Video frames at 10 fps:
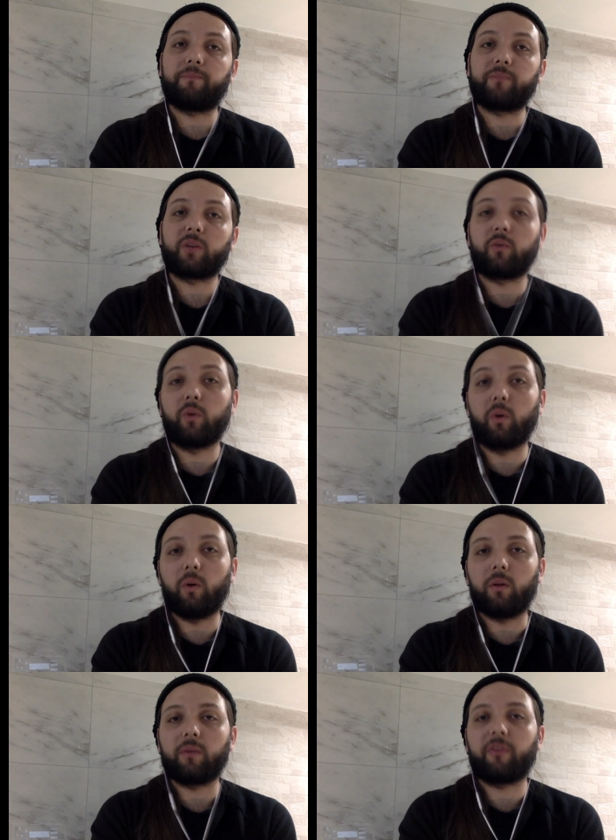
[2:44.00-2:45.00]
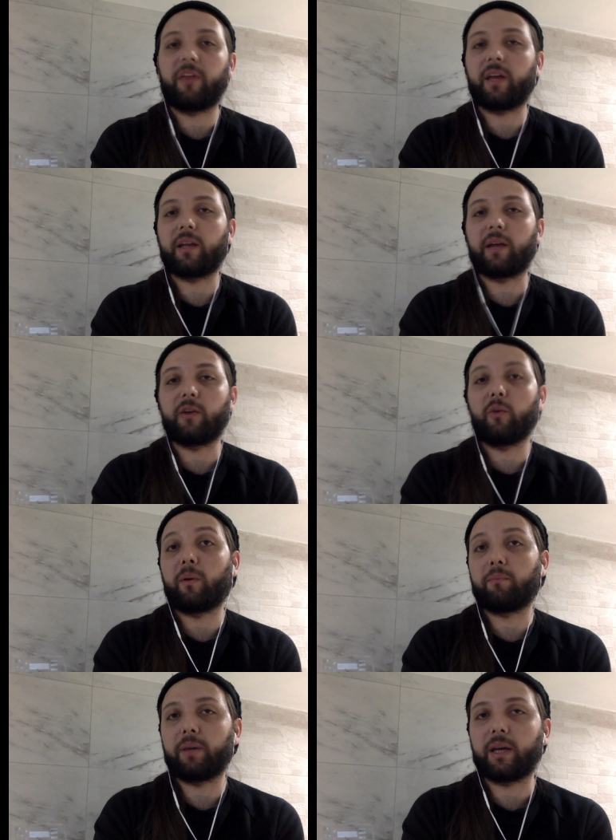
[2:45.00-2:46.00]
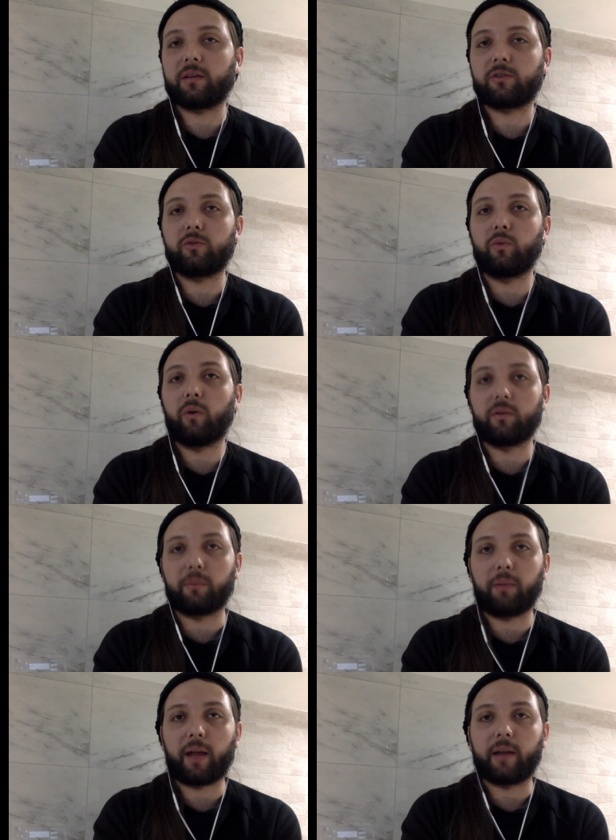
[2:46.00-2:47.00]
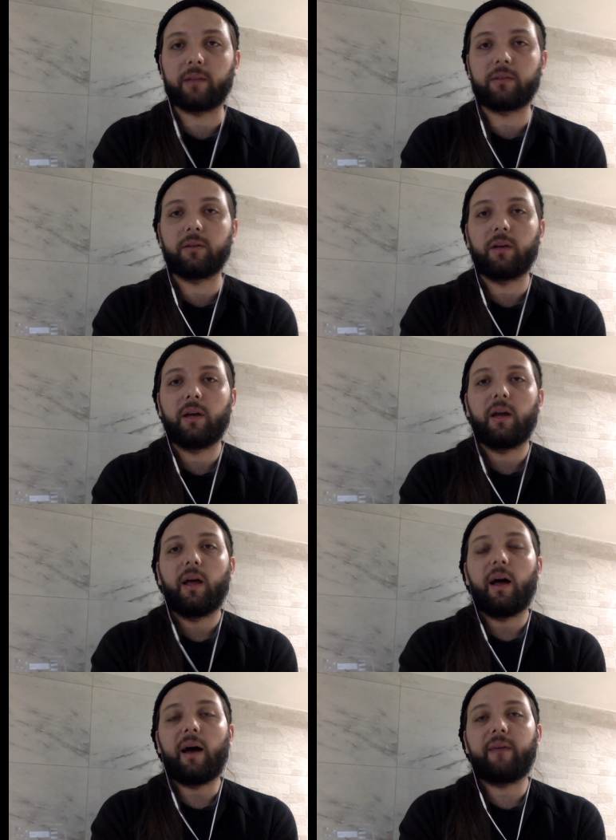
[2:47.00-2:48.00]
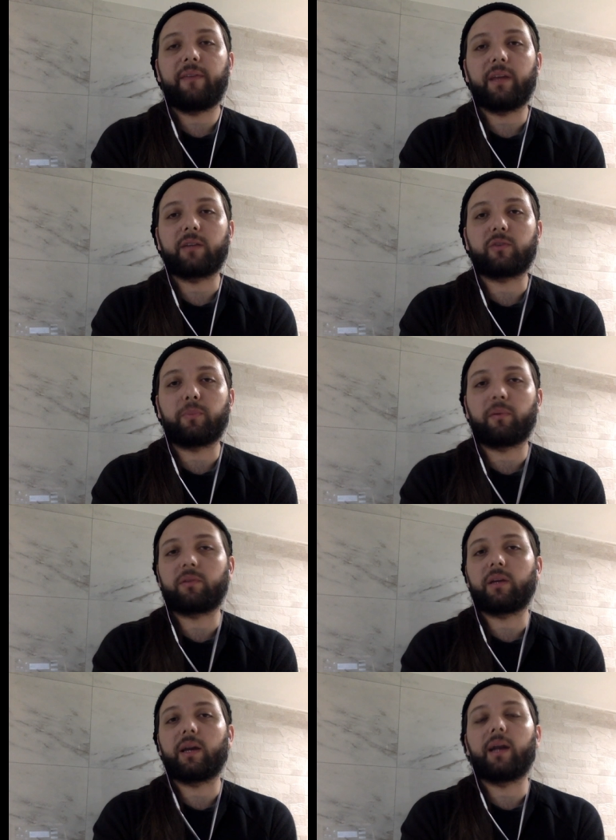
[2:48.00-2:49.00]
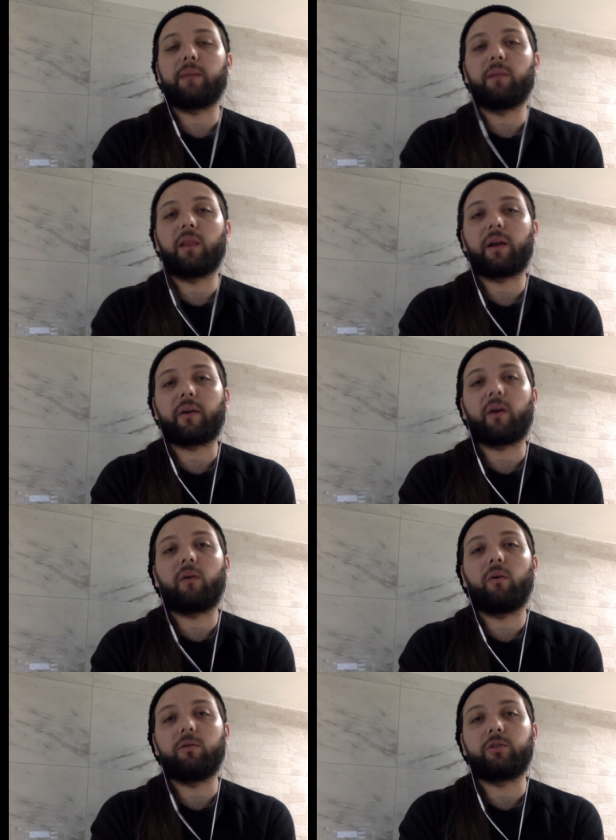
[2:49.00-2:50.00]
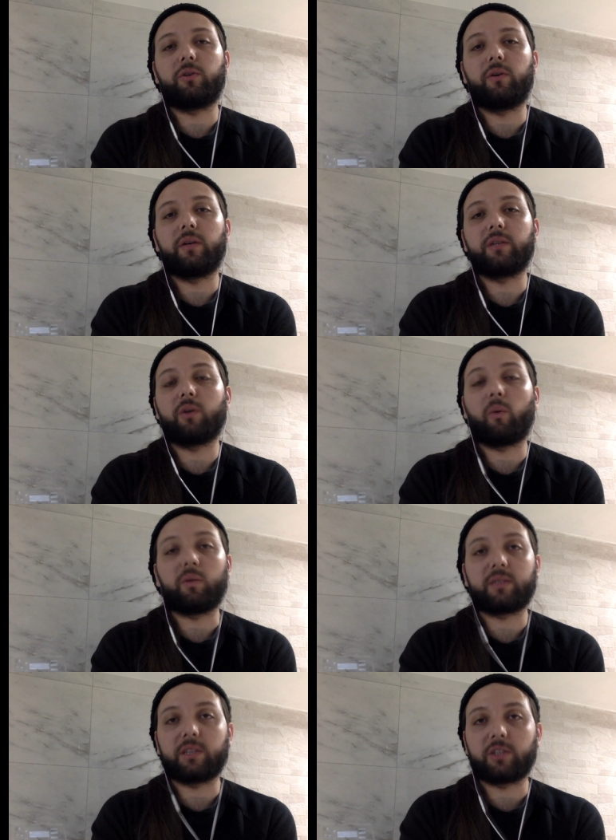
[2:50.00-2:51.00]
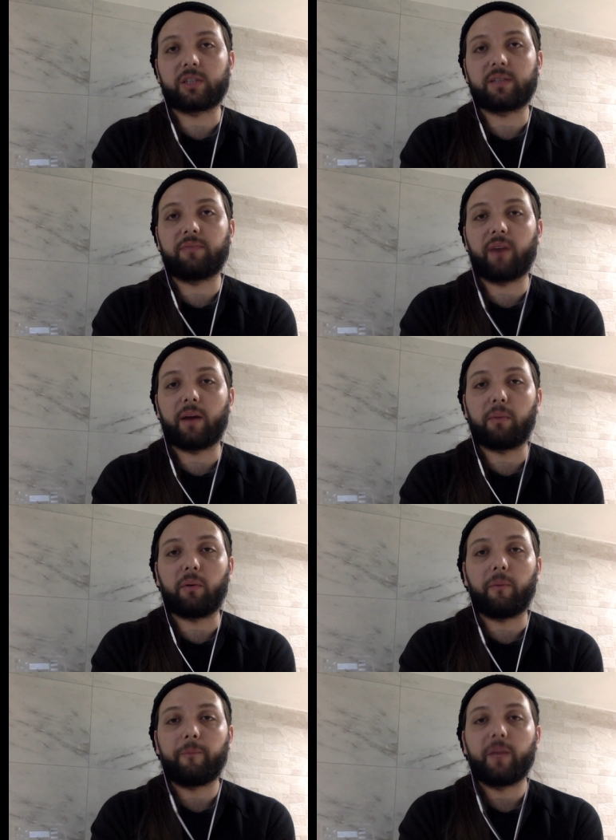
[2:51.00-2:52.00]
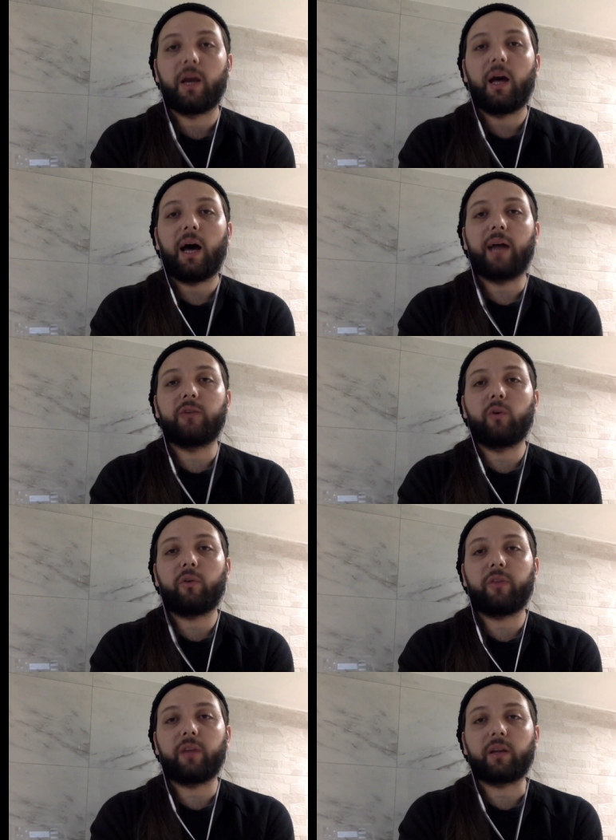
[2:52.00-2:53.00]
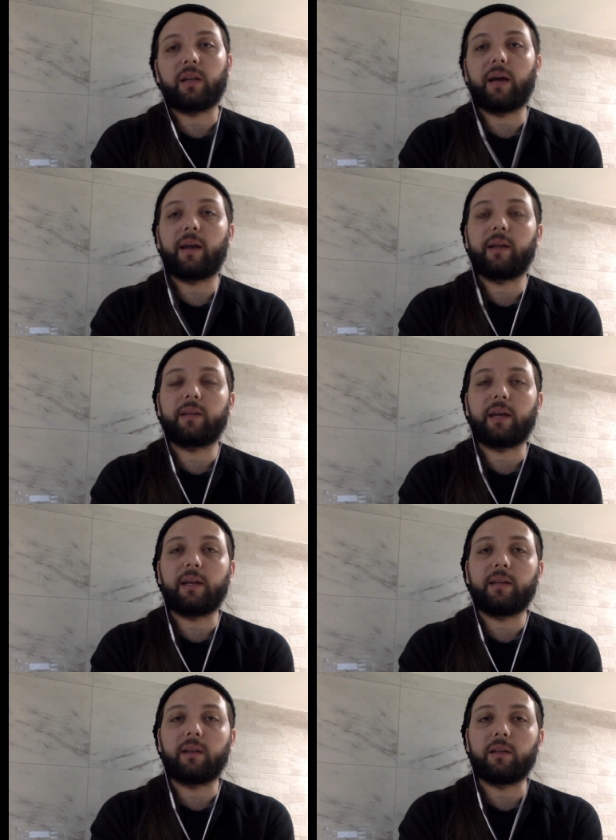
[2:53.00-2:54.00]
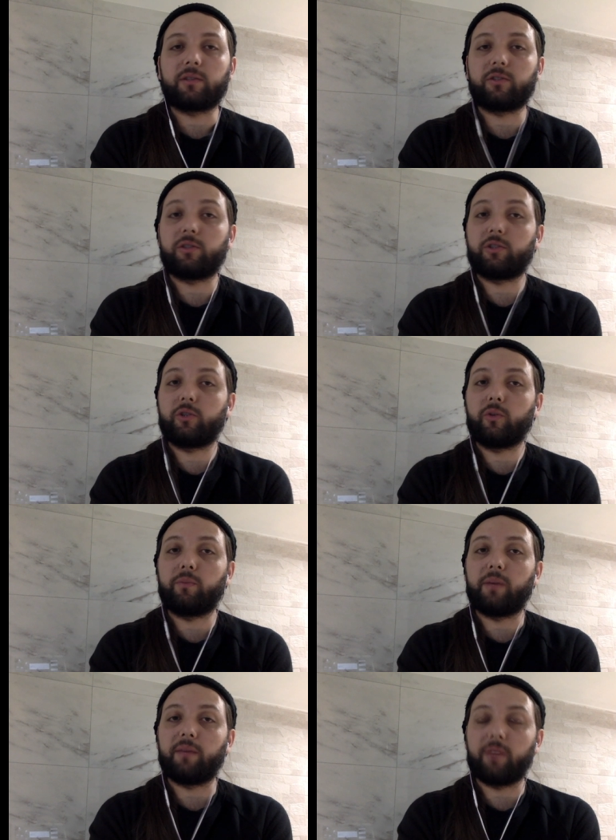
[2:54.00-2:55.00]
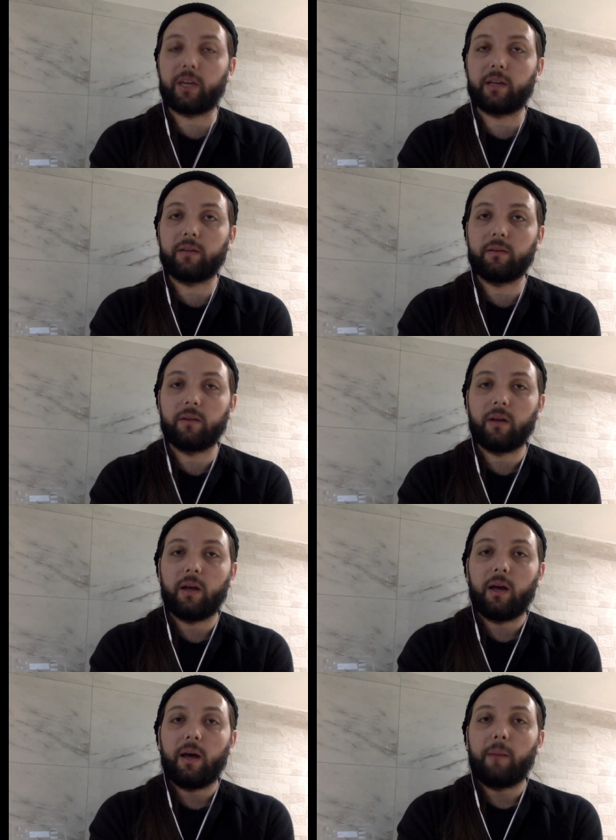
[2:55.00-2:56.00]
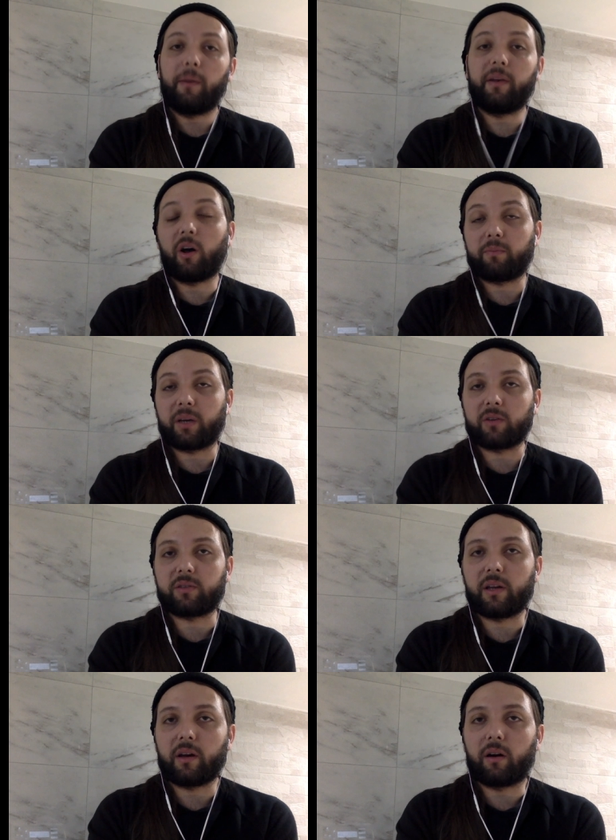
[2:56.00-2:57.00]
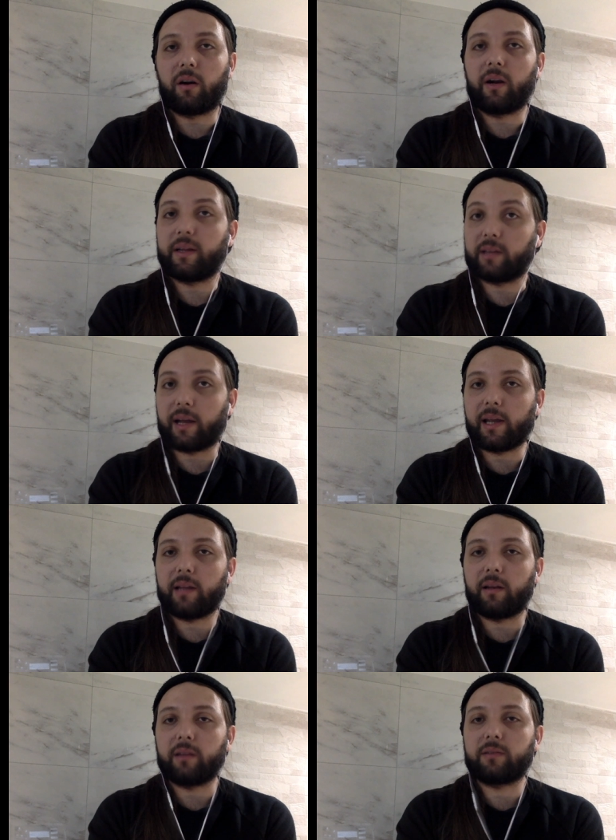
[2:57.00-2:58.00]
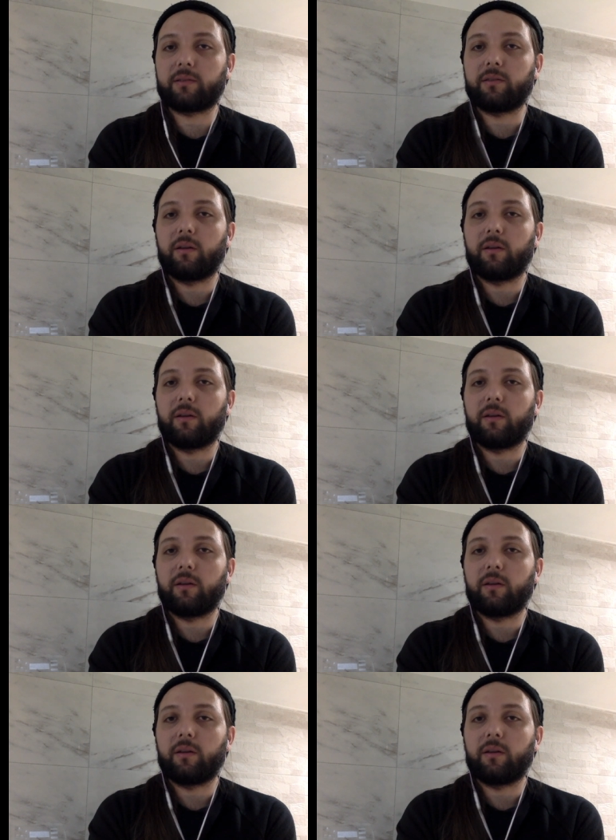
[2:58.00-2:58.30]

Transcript: cruel thing that human beings do on the planet. I think supporting animal agriculture is always unjustifiable. I do think that antinatalists should be vegan, but not because they are antinatalists,